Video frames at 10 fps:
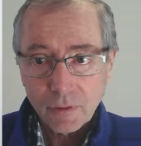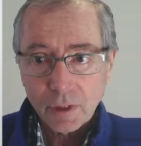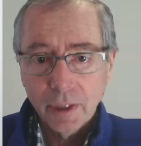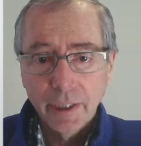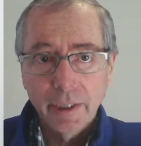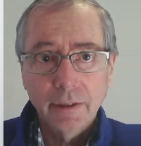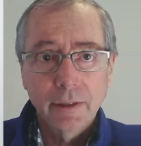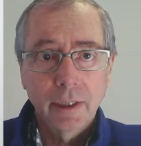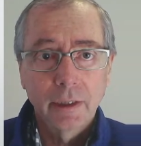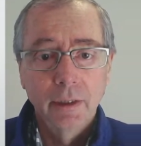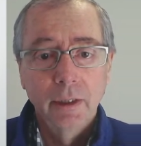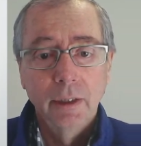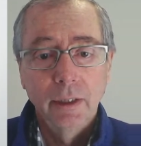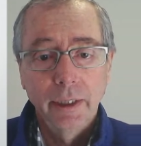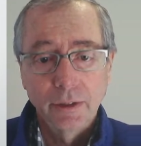And
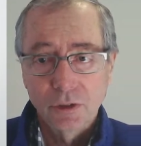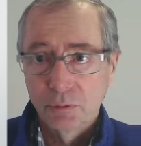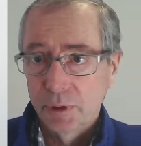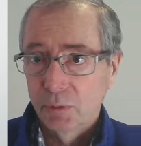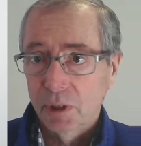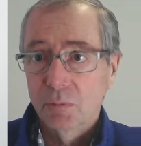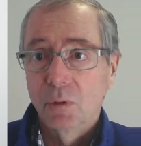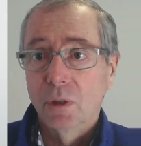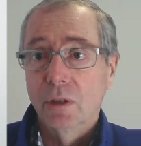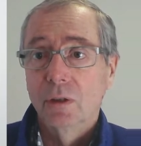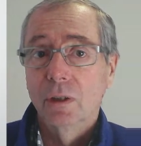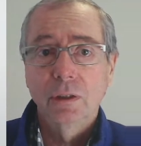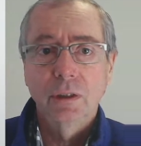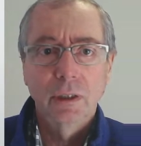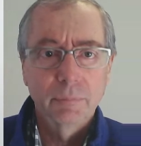so we work more
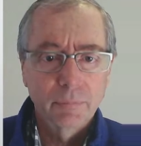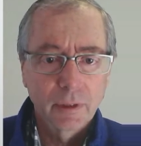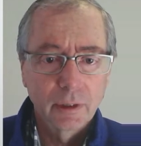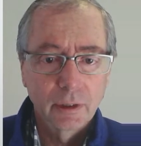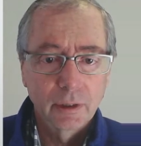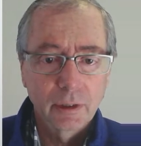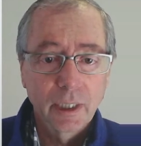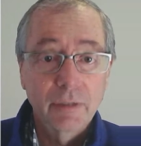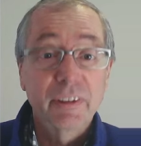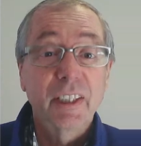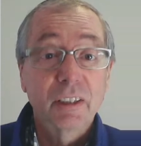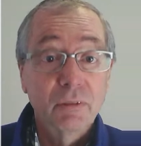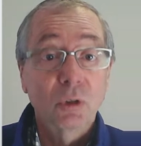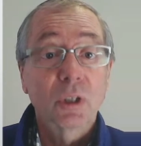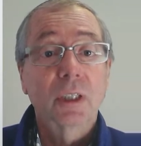on kind of the
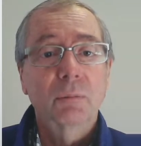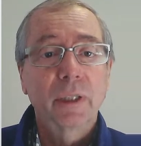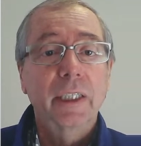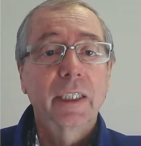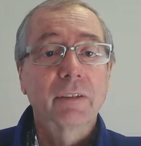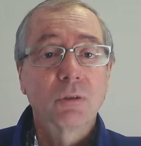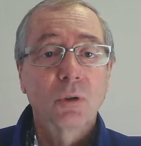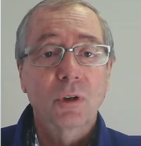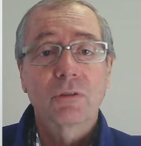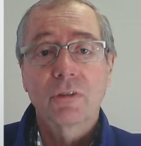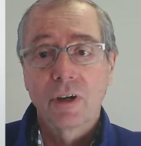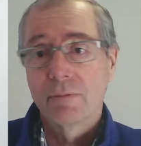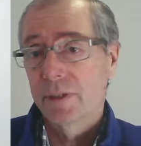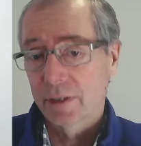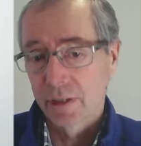evoking, bringing it forth
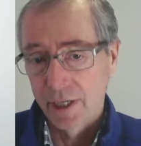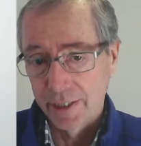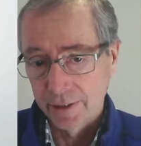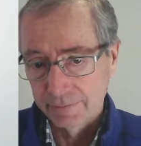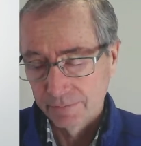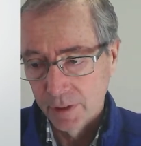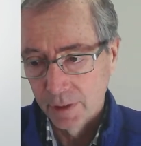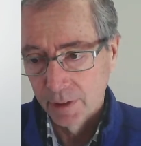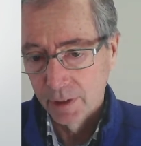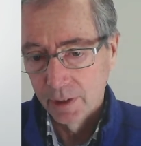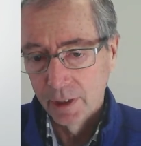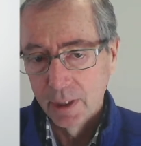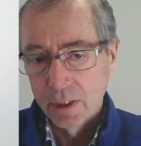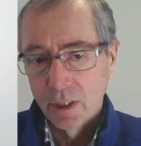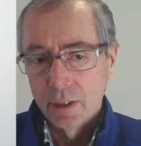from the client.
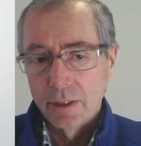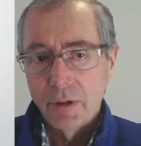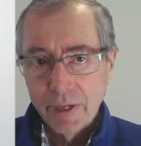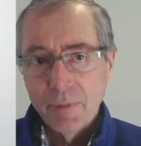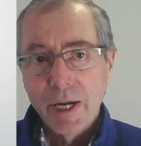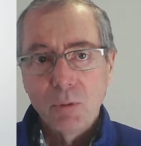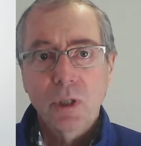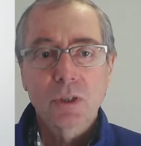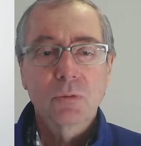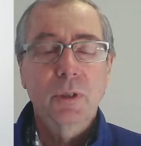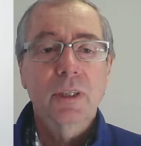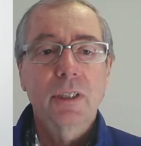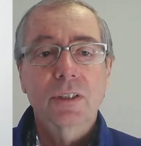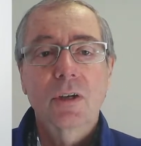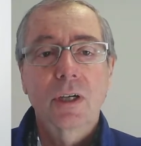Now, MI works with
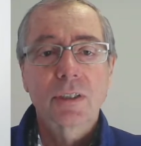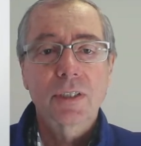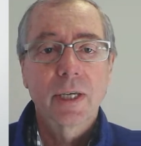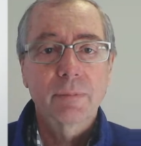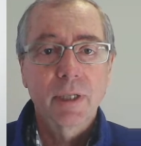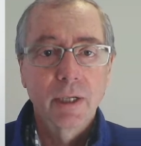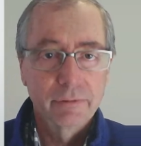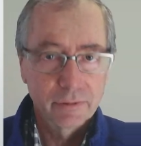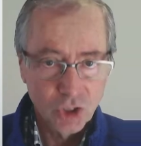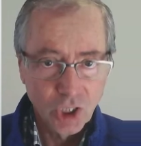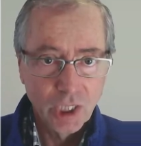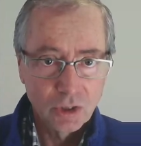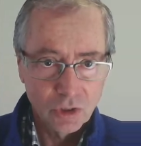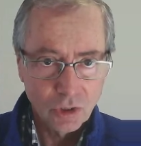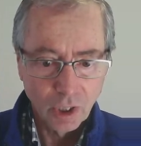this concept of
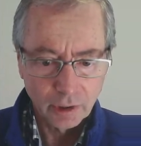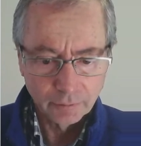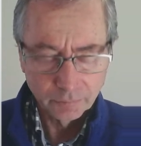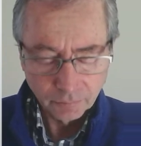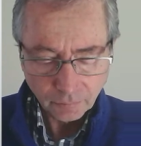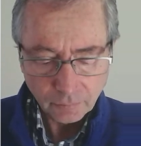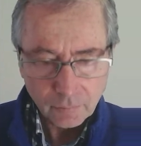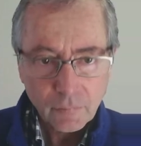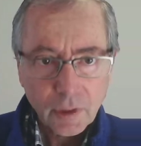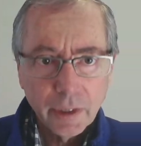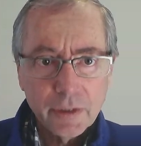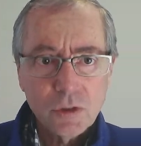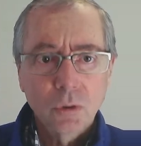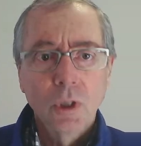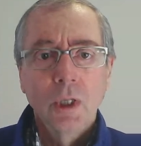change talk. And
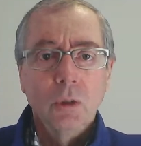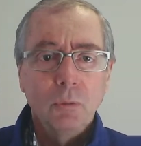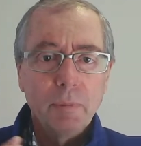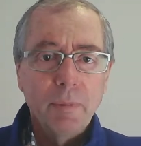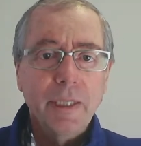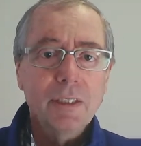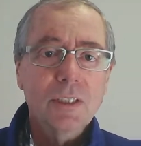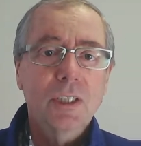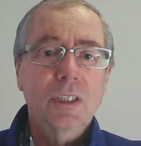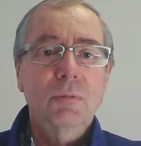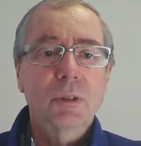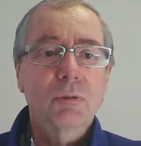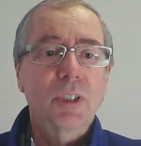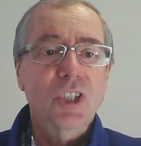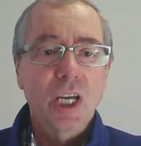so we make a distinction
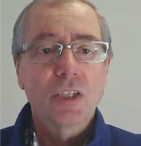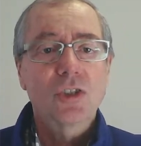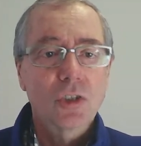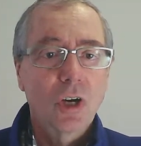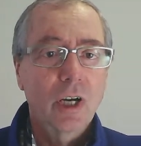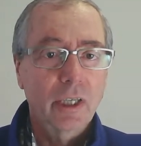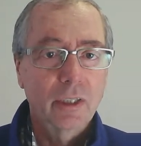between change talk and